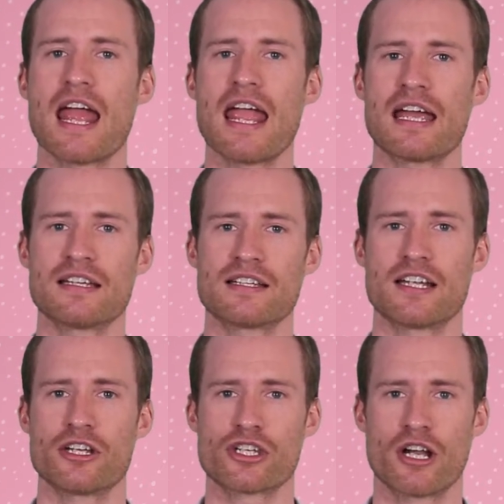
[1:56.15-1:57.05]
and
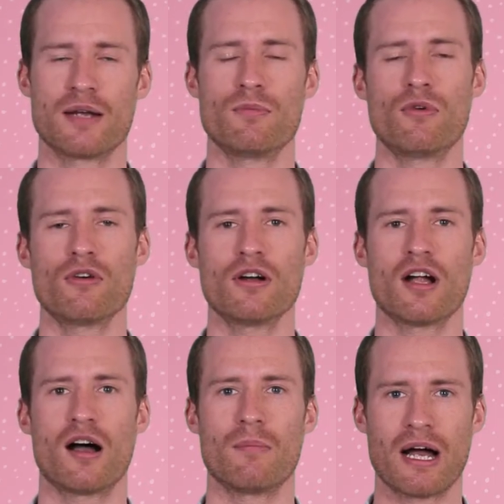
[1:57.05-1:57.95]
in sharing
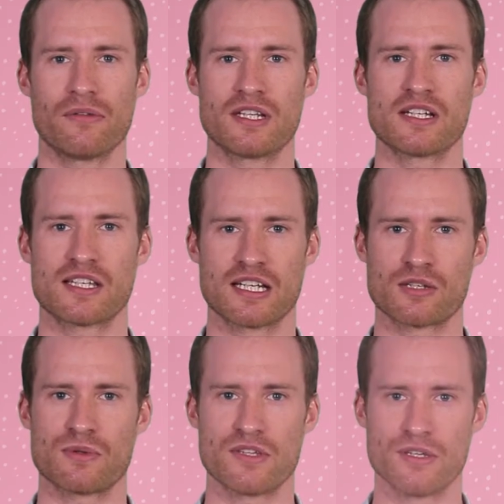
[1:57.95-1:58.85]
more about these
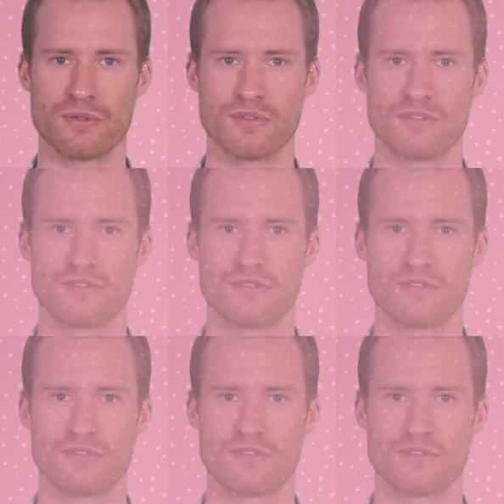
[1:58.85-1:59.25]
things with you.